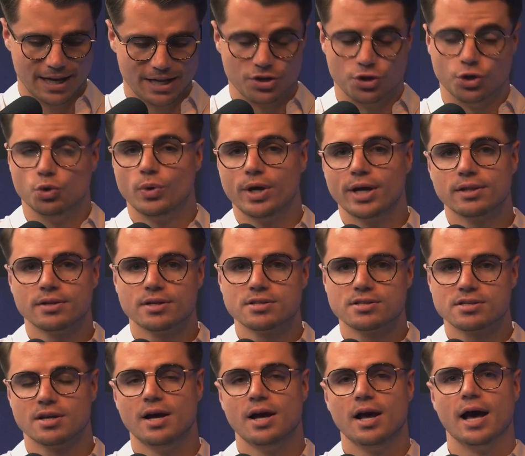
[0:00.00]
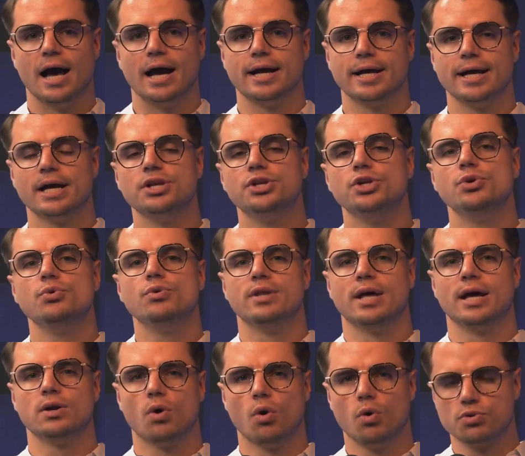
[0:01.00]
at doing this, again, you
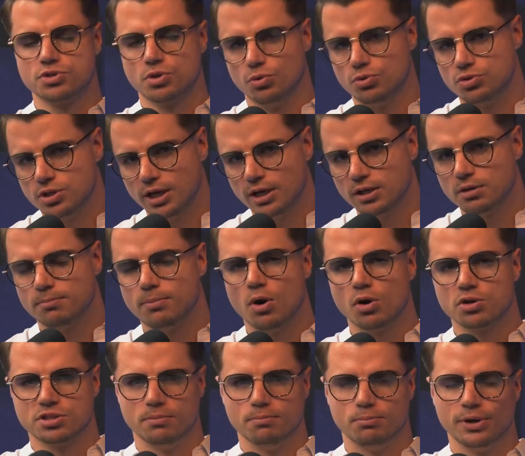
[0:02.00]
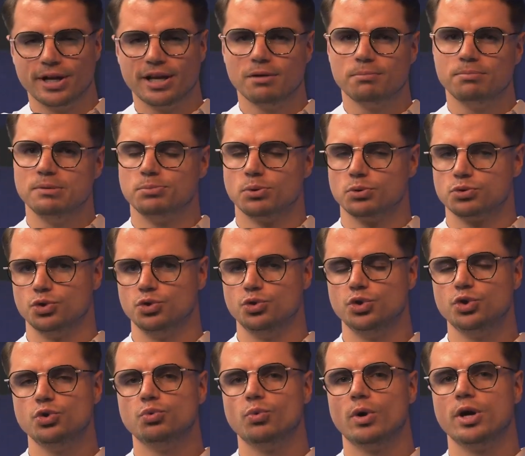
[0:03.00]
then also tick the box at bringing people to you,